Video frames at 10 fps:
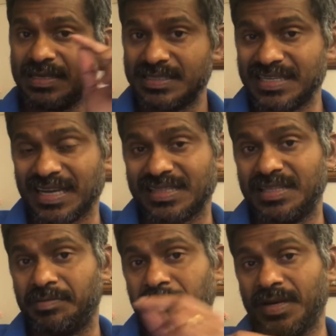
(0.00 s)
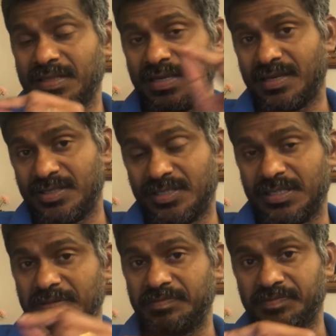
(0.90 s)
shakti path
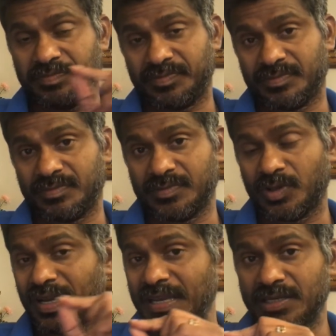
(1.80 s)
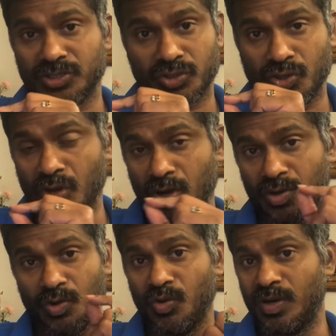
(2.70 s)
energy okay it is not
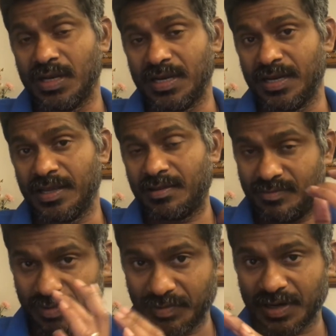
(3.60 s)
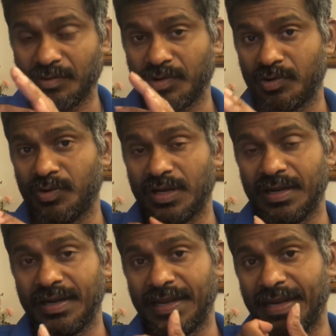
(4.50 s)
kundalini we will cover
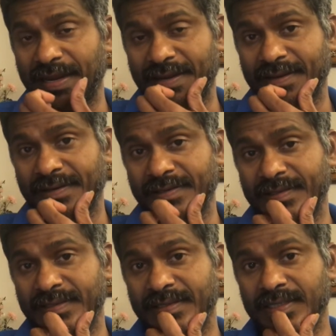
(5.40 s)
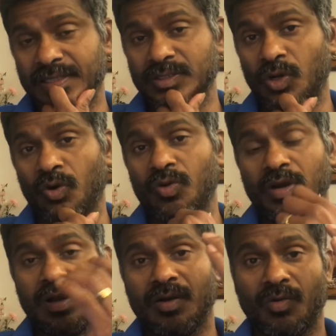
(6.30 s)
kundalini later so
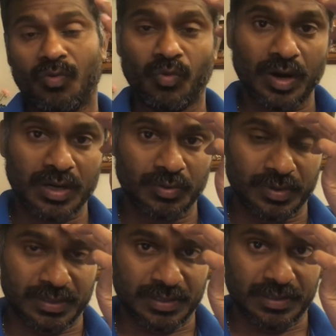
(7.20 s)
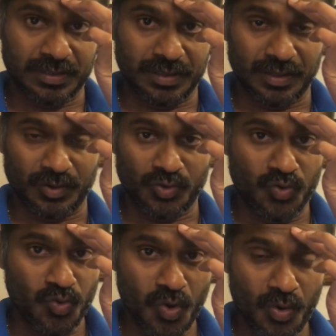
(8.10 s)
whatever uh,
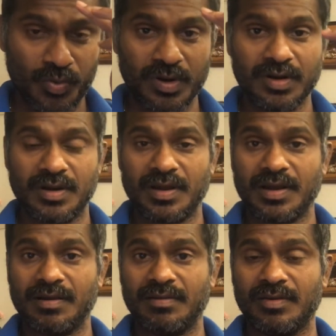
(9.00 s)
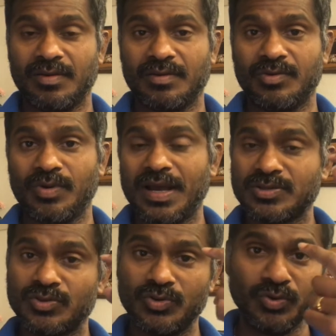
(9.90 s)
whoever who
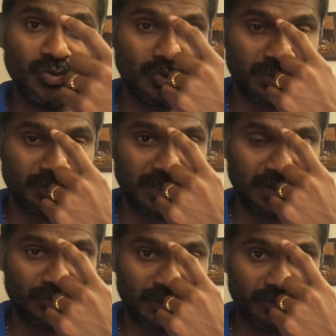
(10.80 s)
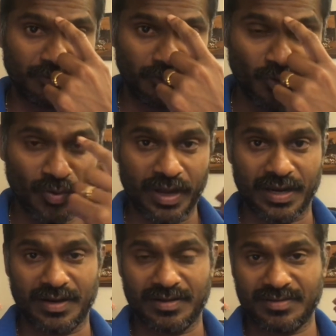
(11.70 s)
has to do something with the
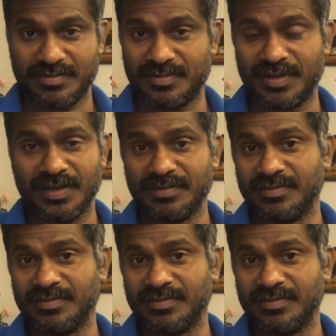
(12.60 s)
forehead yeah